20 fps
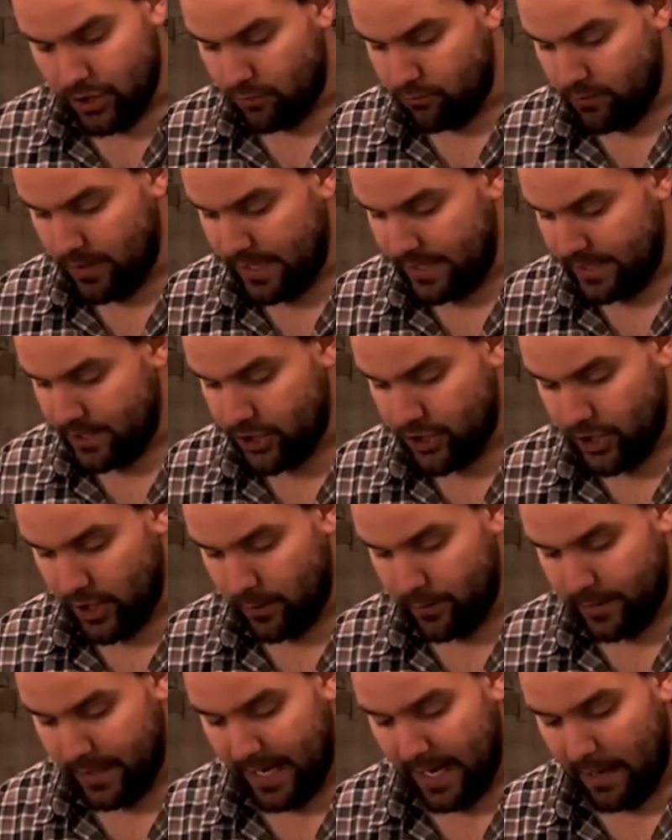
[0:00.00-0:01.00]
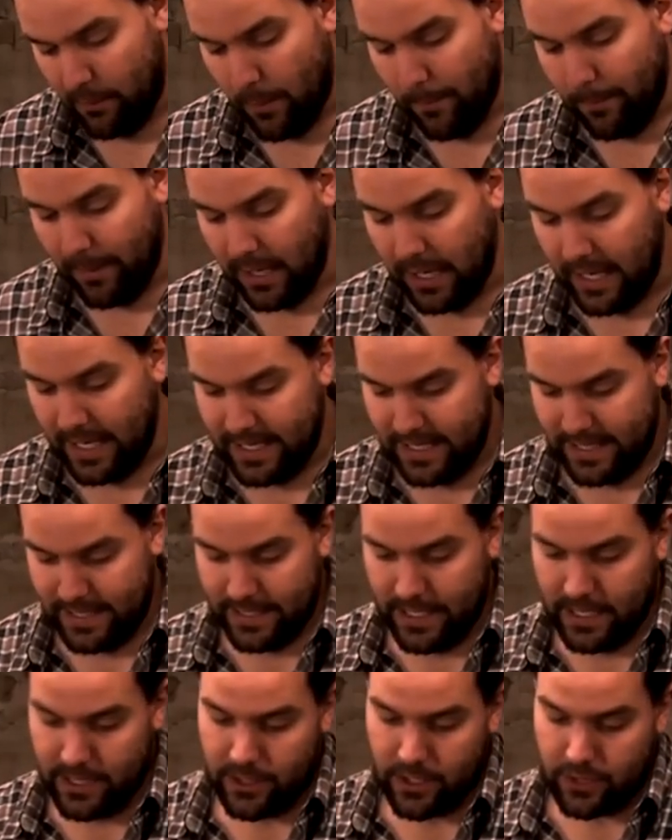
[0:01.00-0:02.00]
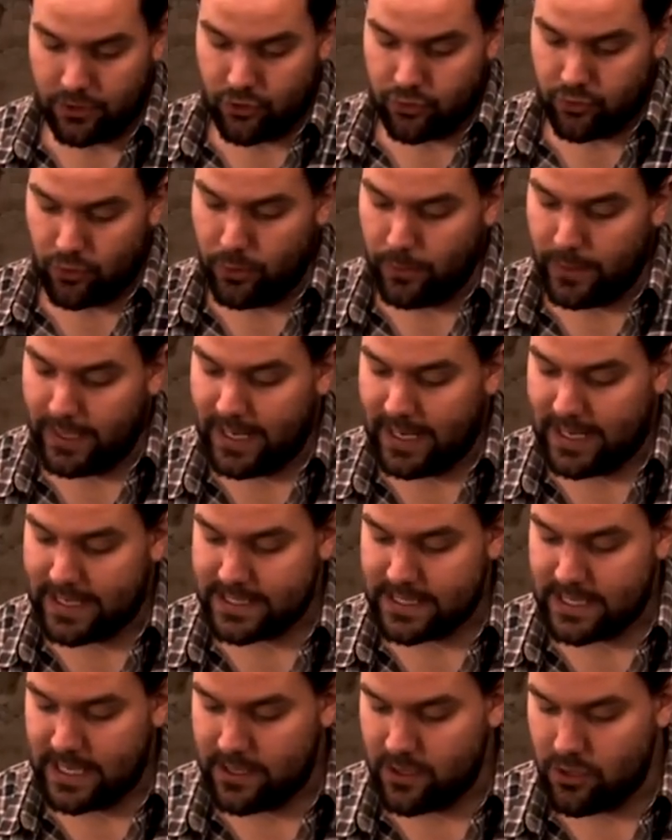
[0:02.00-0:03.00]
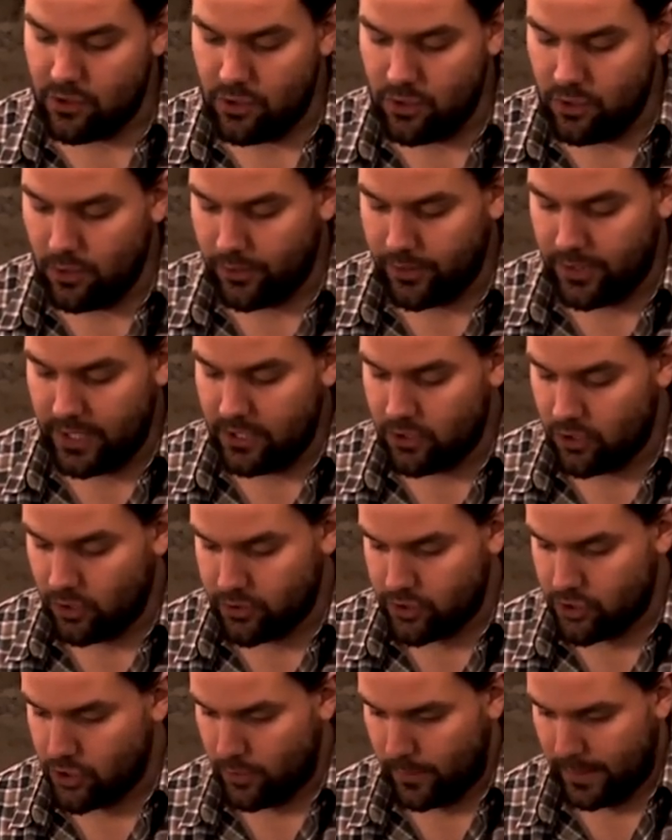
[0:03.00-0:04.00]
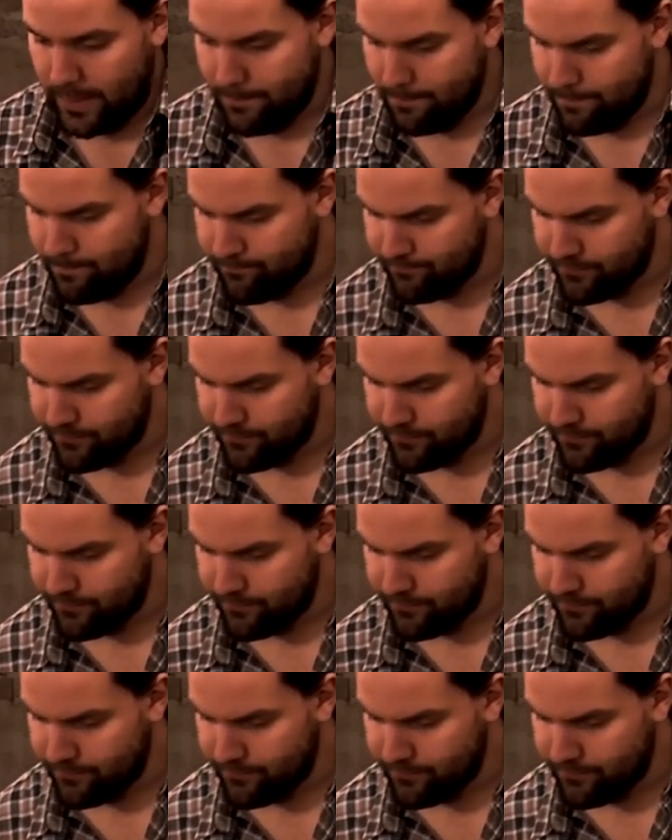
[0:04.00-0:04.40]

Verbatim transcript: to really show you how a plane that truly has nothing done to it